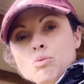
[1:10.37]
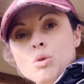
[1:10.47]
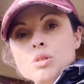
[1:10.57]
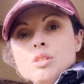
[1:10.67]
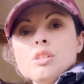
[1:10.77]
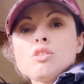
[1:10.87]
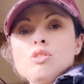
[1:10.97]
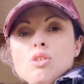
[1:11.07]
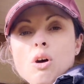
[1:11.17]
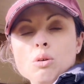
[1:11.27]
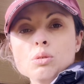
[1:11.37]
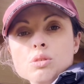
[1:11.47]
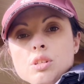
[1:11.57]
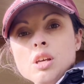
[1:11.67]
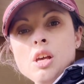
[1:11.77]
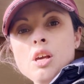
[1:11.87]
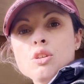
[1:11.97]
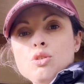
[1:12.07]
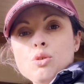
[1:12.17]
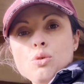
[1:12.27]
was sold
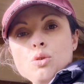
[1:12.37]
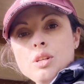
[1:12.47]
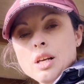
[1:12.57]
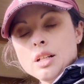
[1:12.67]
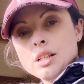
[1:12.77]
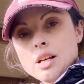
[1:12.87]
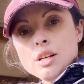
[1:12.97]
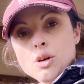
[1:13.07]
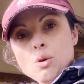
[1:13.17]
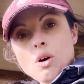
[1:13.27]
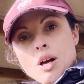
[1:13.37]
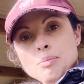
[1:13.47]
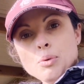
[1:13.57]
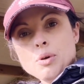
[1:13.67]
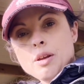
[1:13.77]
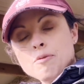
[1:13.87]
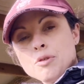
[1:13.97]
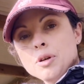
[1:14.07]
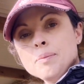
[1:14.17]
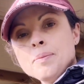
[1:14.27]
to Nicola, who I bought him
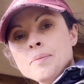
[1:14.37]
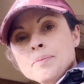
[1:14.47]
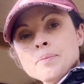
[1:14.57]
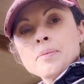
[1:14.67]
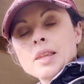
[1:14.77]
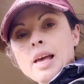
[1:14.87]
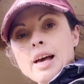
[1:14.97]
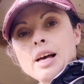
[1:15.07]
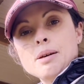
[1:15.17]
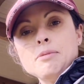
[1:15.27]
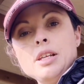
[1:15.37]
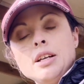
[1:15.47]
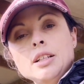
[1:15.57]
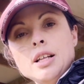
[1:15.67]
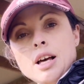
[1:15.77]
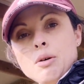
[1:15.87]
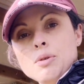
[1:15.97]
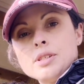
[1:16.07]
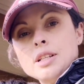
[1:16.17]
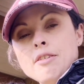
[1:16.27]
from. Nicola
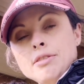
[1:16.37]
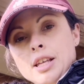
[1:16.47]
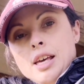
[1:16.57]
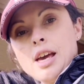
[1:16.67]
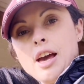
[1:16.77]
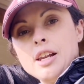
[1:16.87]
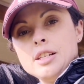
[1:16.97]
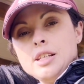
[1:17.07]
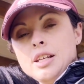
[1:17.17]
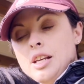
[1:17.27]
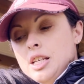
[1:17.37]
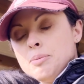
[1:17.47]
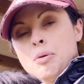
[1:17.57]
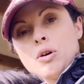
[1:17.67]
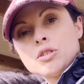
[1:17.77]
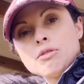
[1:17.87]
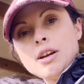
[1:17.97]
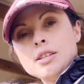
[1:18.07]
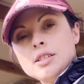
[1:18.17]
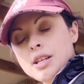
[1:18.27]
was lovely and did his box
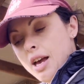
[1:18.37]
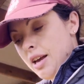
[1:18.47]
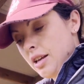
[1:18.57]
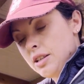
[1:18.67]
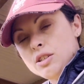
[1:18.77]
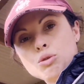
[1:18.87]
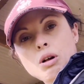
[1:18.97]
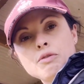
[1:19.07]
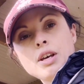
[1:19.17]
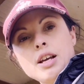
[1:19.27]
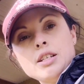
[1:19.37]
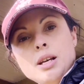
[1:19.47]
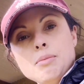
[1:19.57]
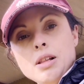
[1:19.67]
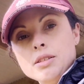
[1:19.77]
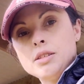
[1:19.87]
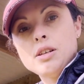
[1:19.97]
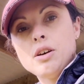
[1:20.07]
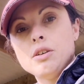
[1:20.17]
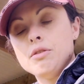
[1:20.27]
rest and 12 to 18 months
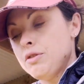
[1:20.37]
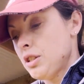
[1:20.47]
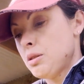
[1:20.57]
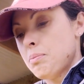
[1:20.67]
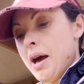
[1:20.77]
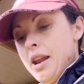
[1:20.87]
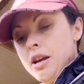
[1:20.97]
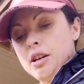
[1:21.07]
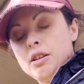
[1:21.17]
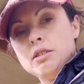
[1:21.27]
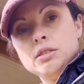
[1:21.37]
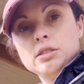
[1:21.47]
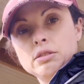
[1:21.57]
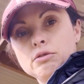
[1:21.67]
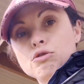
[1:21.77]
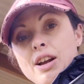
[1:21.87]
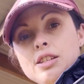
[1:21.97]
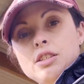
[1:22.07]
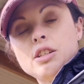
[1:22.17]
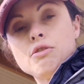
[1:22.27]
of just paddock
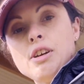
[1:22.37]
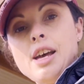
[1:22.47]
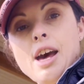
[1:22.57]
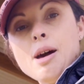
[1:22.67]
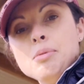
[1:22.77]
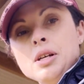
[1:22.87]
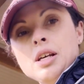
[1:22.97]
rest and rehab,